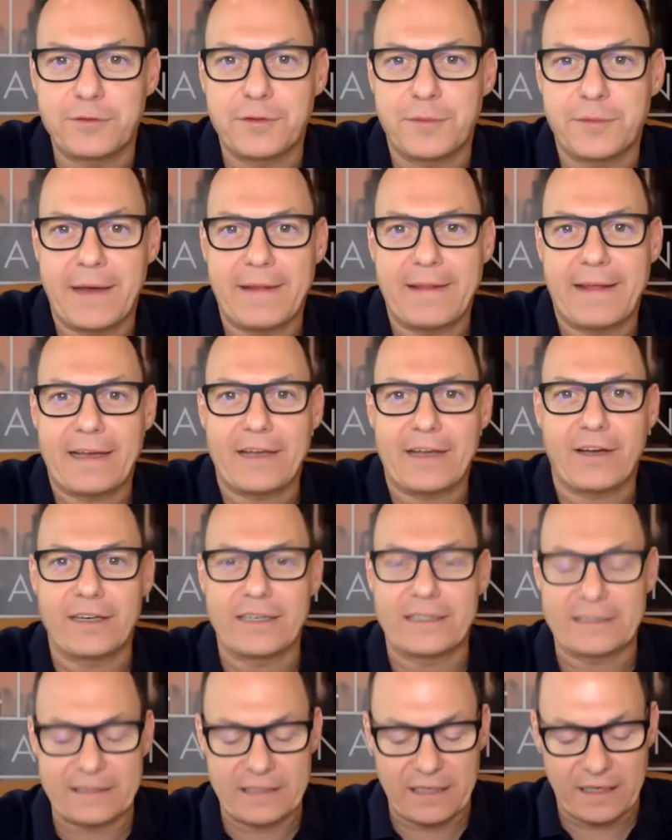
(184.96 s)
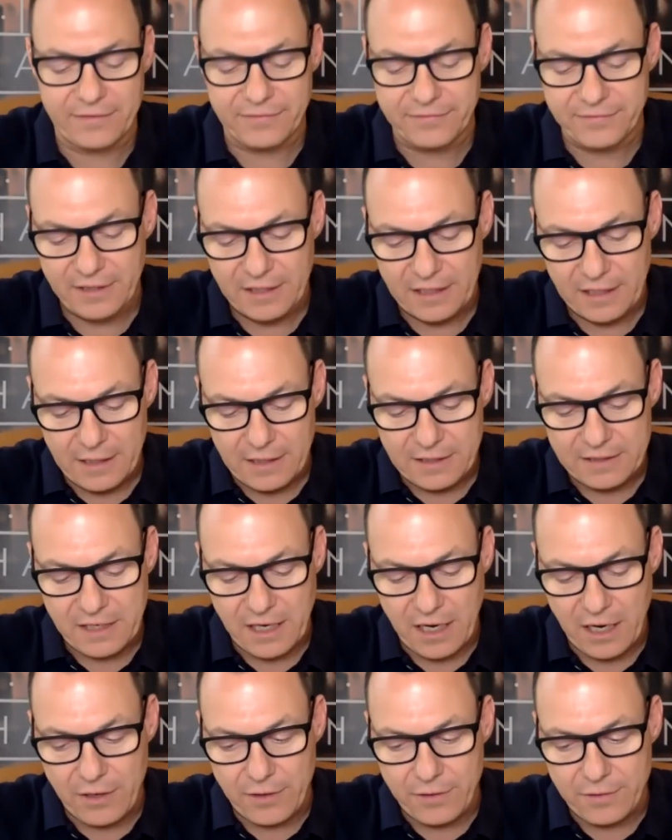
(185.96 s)
about that kind of stuff. Yeah.
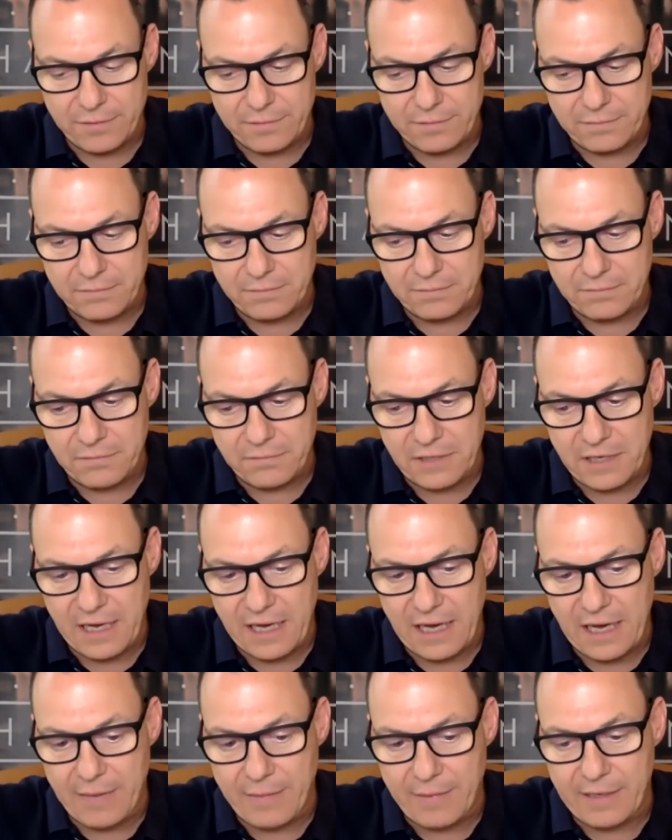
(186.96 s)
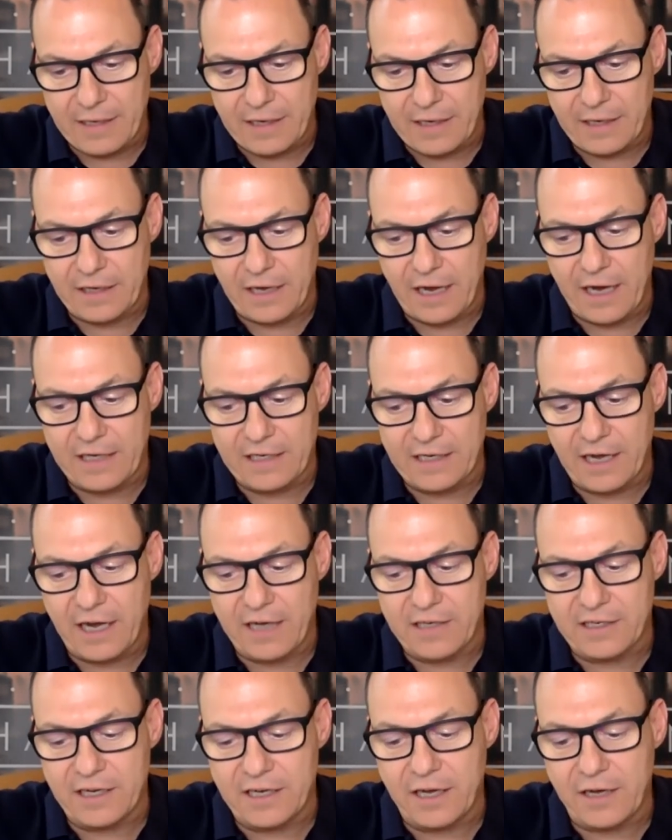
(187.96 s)
So, yeah, I don't
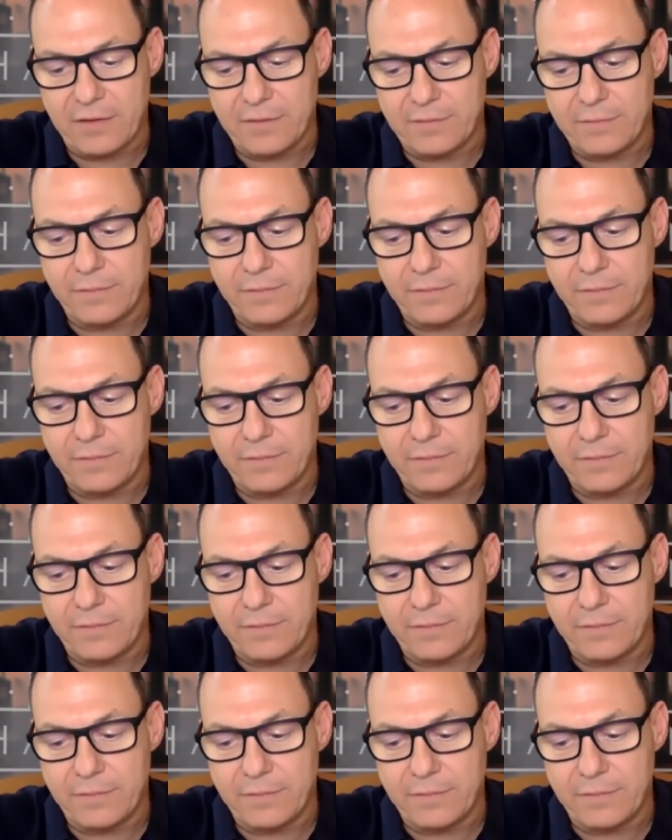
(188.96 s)
know.